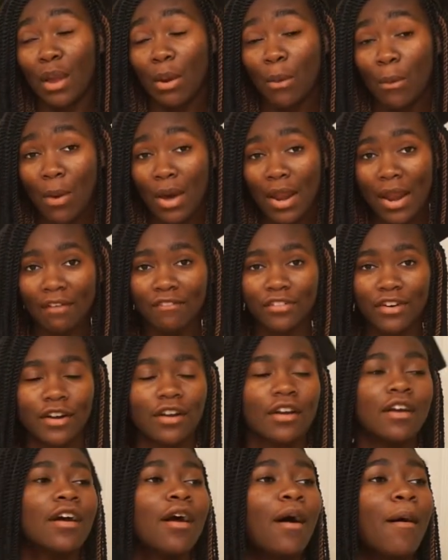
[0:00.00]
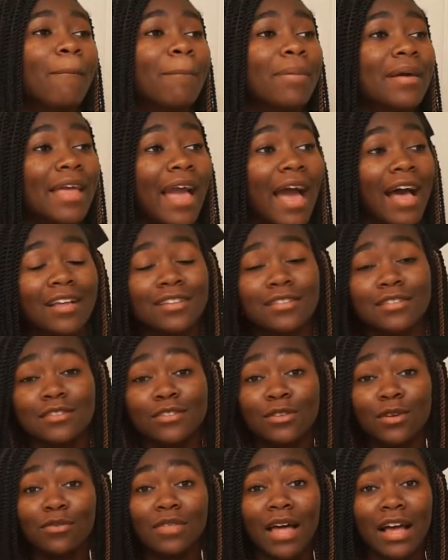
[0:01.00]
whatever. But yeah,
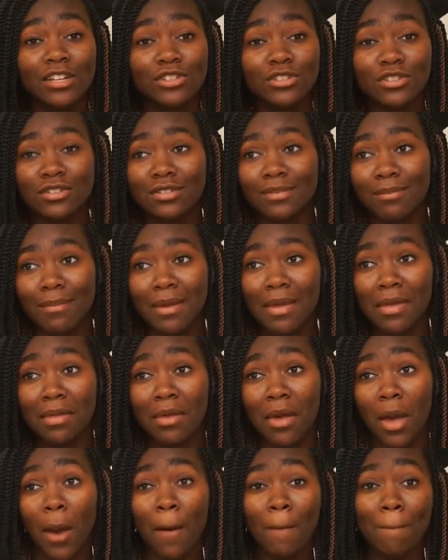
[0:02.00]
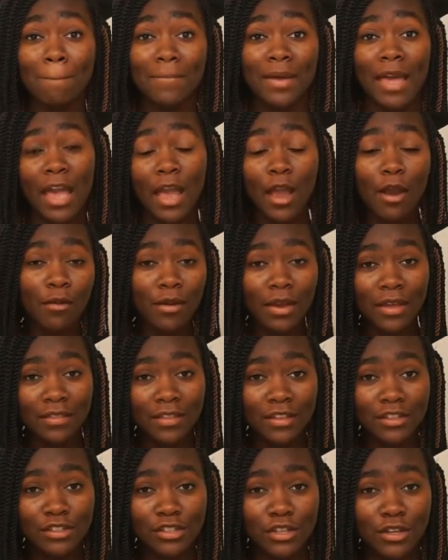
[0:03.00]
so that's just me comparing
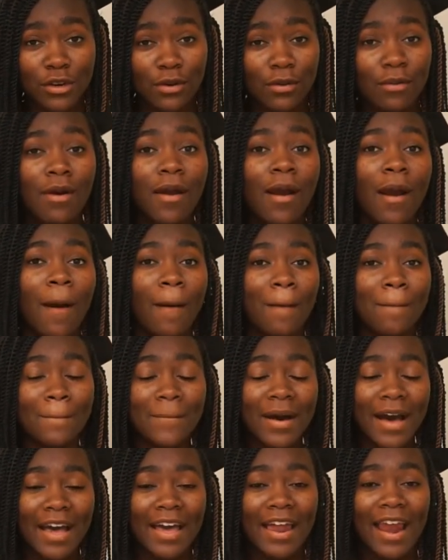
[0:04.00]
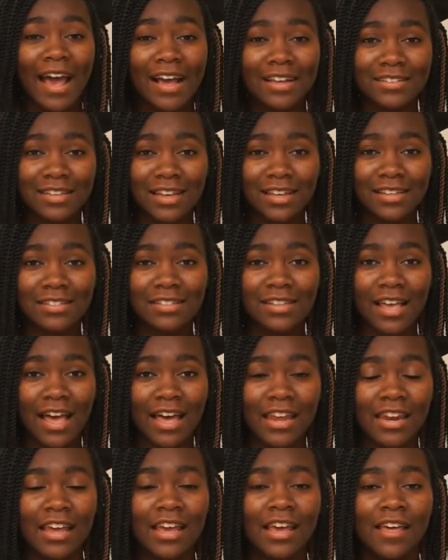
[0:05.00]
the two. But as I
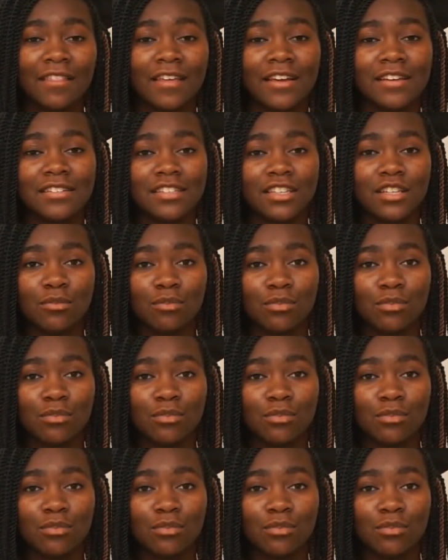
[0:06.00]
said, they didn't